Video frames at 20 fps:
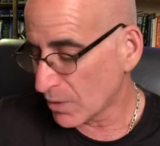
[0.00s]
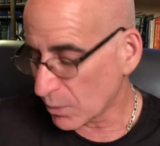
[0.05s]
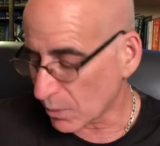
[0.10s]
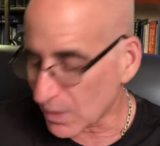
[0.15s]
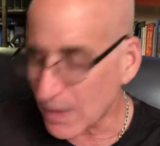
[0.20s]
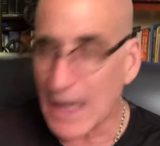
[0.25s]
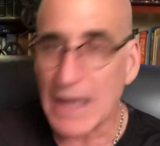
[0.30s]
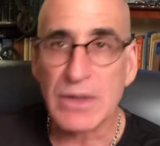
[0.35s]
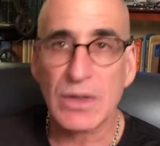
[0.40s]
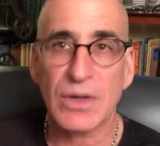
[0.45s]

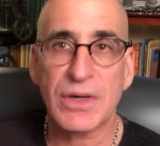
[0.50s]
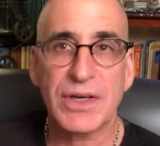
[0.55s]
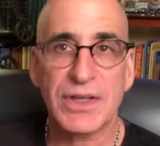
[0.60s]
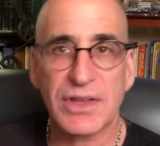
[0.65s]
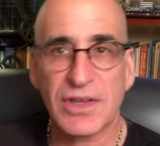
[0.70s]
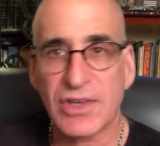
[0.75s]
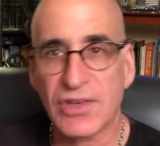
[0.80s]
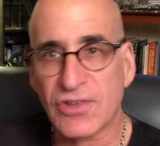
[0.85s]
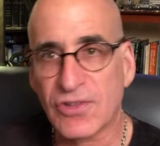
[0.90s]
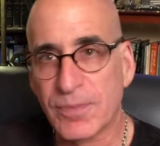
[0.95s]
When I look at
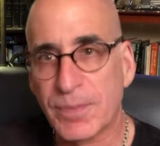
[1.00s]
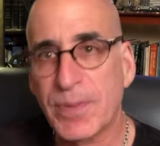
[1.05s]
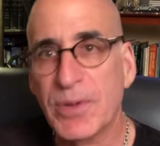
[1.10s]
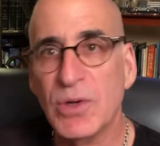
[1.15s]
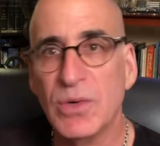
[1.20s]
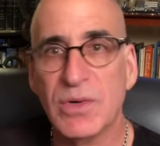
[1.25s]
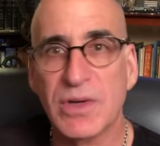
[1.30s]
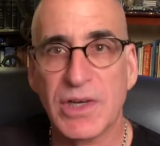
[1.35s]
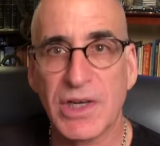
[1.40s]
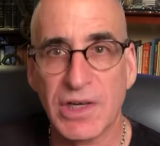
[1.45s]
the
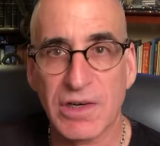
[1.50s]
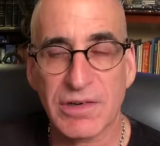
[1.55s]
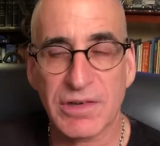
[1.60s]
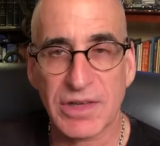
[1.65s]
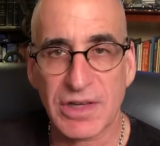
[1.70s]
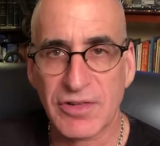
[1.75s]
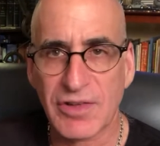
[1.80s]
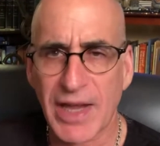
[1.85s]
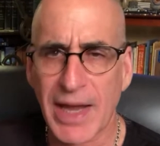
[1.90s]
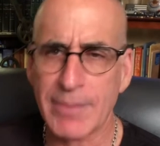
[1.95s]
dispute here on
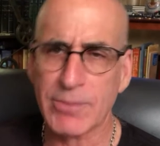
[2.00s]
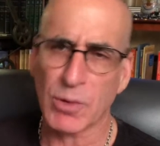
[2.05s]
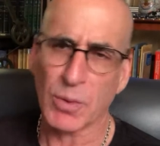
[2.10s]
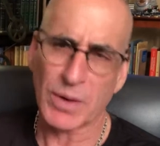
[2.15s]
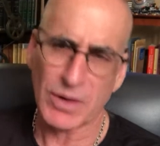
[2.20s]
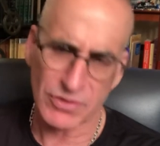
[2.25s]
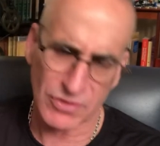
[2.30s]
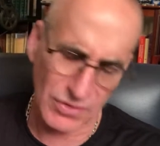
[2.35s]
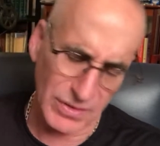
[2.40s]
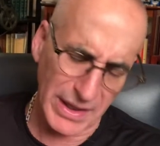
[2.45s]
the table,
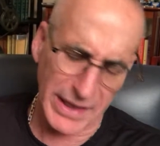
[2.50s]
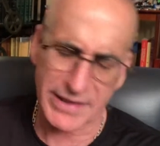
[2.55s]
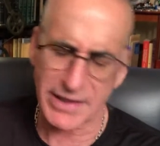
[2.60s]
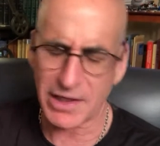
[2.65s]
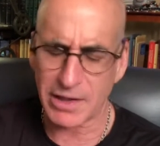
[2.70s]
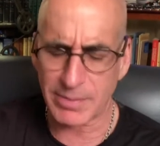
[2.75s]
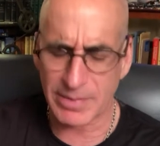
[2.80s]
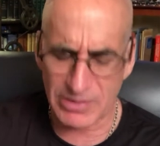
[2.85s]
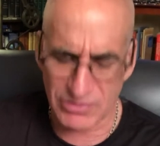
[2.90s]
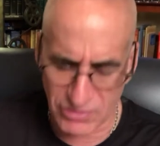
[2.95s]
well, do they
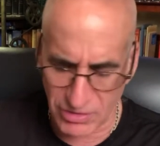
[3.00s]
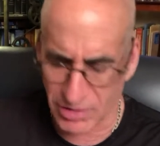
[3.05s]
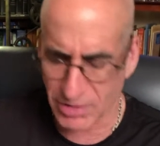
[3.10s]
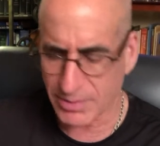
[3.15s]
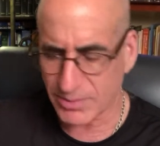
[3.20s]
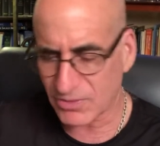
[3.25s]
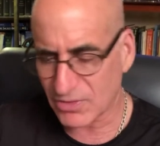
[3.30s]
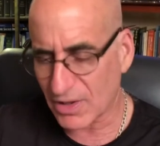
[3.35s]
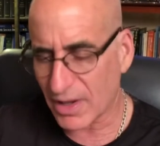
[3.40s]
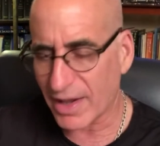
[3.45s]
need to be
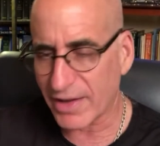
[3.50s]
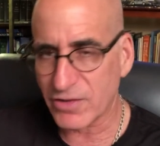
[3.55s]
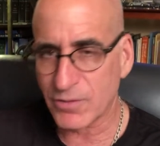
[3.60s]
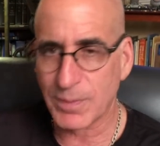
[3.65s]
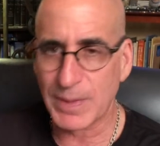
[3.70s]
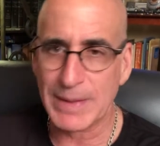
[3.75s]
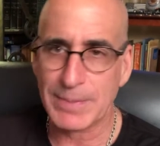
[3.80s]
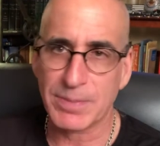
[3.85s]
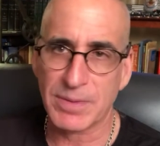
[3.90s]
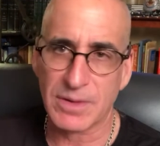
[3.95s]
circumcised?
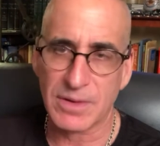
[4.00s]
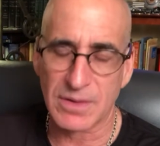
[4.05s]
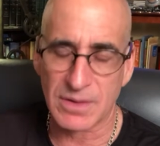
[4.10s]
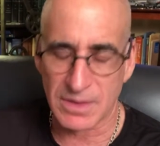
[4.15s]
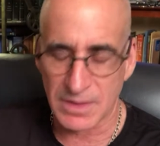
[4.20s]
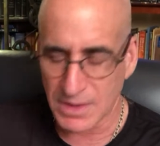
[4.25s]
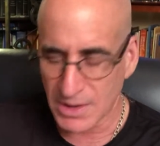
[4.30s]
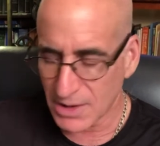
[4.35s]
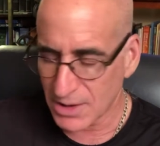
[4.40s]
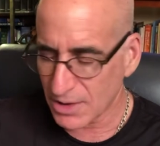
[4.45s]
People
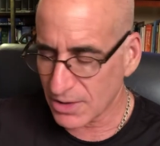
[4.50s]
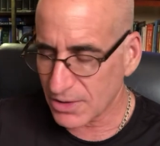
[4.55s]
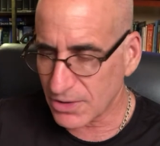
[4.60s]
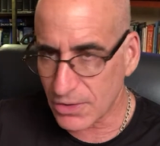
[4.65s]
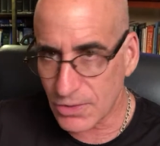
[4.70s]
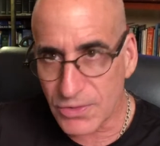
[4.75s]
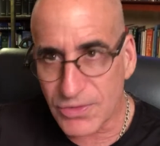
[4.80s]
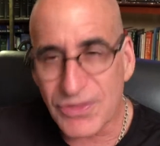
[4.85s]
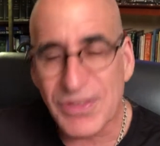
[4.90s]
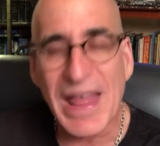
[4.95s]
will
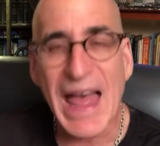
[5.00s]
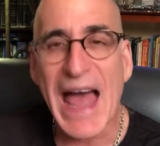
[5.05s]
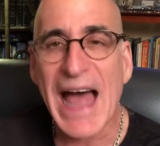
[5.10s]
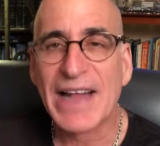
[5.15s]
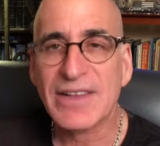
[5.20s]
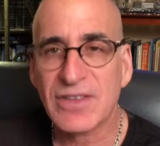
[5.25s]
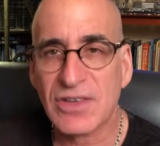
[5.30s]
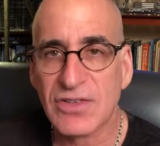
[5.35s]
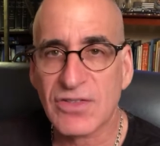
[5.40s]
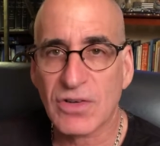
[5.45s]
use
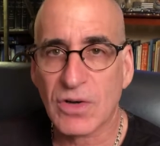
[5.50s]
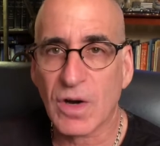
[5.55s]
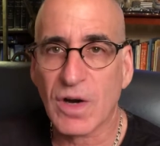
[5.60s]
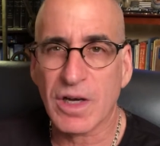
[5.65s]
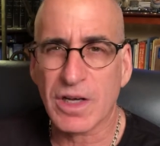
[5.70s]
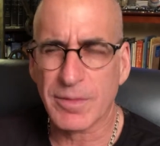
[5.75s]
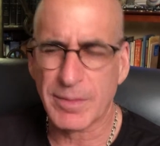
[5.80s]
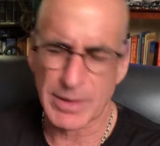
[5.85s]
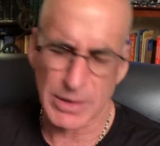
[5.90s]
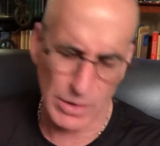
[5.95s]
that as an
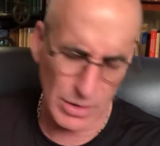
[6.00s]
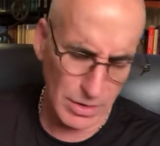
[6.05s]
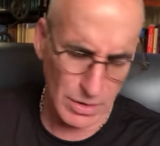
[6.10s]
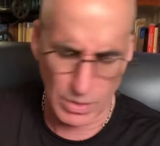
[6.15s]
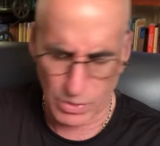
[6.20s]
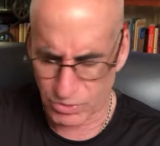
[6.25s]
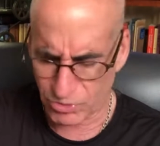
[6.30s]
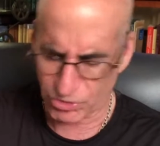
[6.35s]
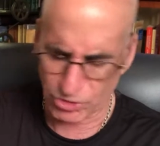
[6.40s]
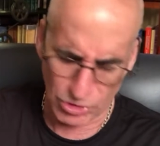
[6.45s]
argument. Look at
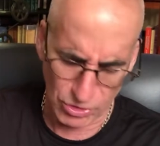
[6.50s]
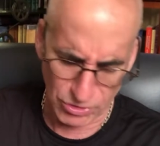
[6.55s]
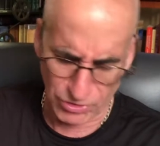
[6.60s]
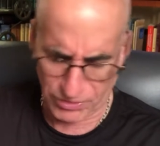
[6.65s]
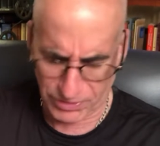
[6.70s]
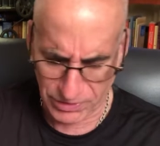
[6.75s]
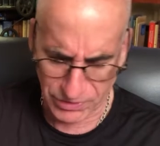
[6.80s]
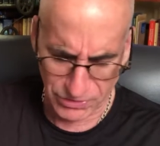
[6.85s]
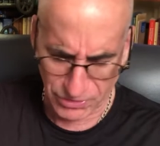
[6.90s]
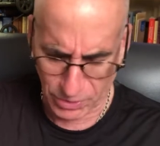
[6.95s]
those Jews,
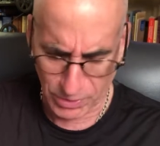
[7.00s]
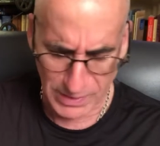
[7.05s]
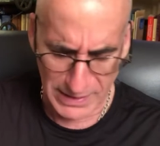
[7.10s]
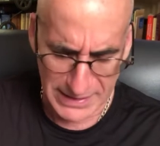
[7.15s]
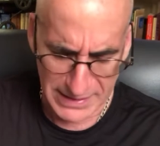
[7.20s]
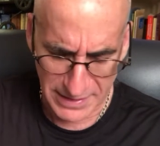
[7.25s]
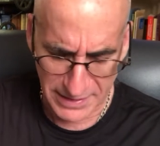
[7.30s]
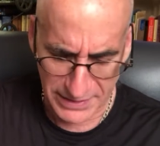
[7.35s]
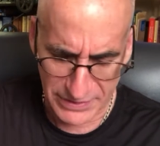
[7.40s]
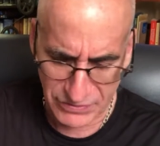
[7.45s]
they're so
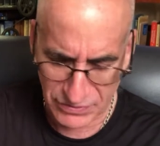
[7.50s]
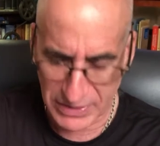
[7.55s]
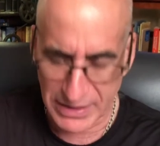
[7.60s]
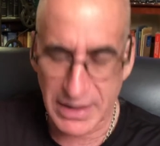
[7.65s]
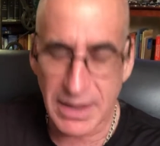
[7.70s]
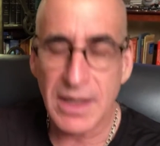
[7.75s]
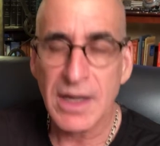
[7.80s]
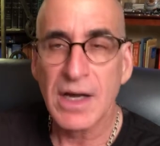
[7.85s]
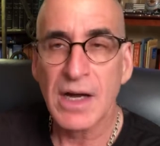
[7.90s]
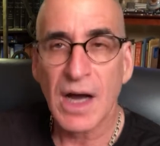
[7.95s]

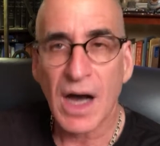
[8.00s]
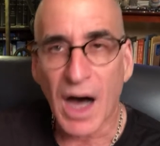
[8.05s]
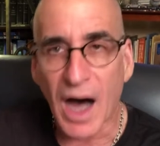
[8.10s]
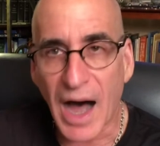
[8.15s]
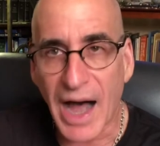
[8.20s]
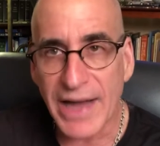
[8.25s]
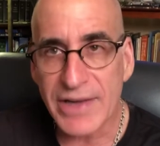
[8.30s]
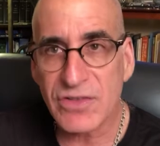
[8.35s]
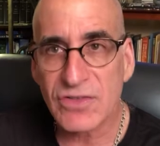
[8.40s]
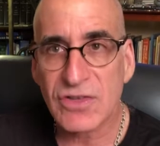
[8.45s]
legalistic.
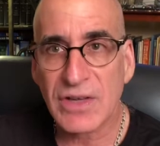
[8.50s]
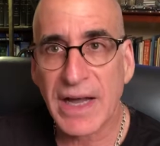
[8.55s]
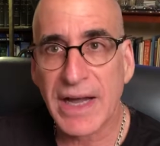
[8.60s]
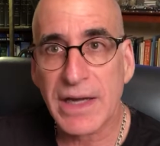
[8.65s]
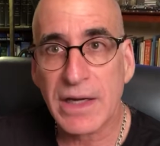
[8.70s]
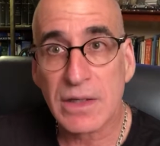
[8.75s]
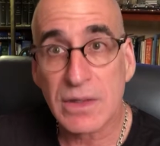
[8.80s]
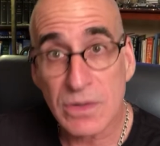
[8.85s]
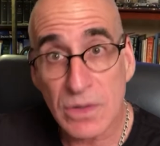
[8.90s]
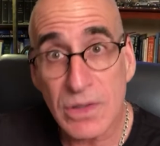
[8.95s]
I
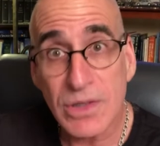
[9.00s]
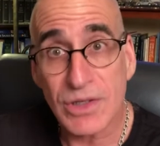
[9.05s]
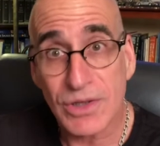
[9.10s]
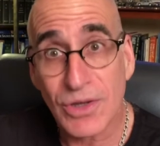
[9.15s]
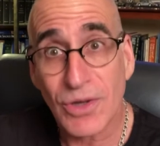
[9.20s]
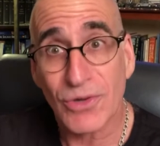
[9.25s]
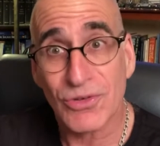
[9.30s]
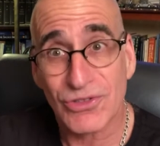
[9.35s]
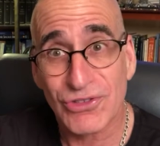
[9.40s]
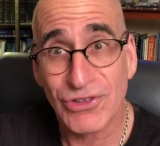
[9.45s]
say, look at
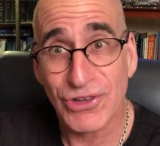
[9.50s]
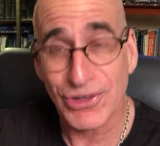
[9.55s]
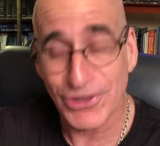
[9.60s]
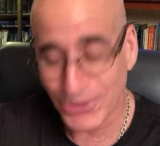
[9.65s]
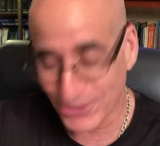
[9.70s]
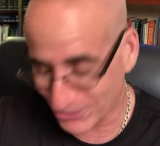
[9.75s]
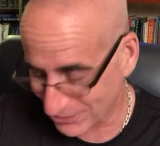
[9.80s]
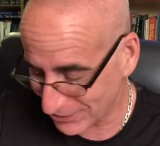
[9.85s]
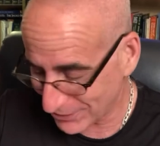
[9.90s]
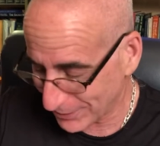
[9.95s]
those
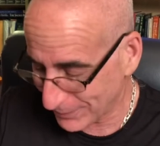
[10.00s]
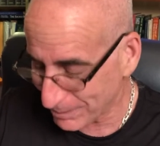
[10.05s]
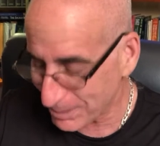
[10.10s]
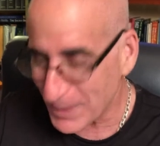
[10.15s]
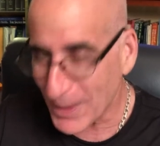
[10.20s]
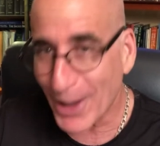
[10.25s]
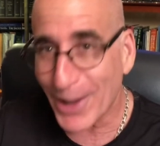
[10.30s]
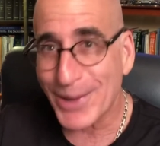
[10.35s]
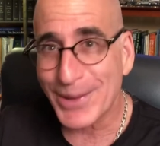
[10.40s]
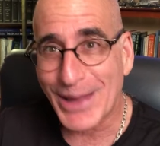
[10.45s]
Jews.
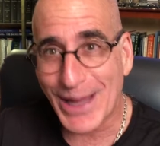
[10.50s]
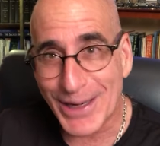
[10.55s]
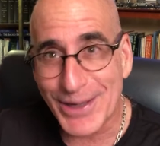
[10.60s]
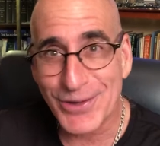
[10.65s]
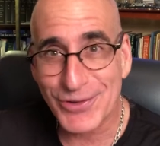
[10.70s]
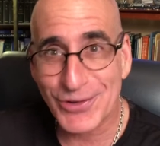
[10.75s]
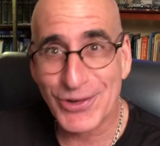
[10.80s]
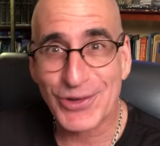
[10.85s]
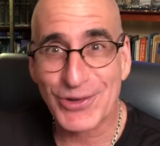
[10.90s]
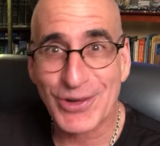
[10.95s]
That
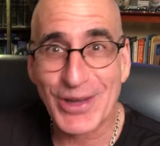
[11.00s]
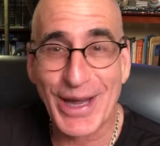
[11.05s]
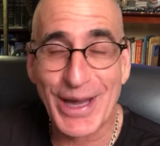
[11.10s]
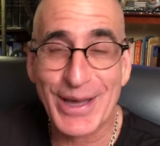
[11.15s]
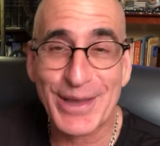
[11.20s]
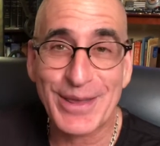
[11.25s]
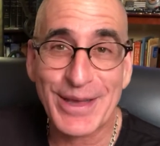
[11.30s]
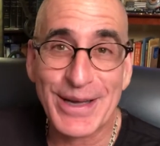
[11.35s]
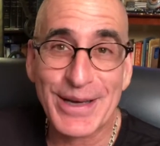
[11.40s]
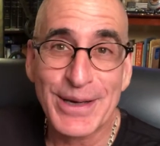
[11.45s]
is to
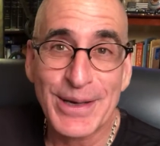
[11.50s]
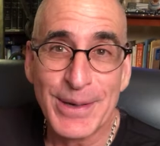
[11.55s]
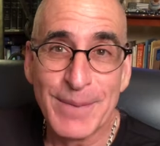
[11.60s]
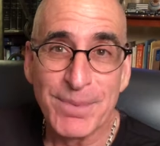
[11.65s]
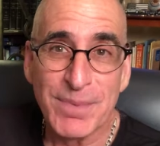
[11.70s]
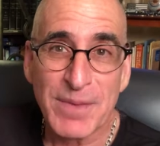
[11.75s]
say that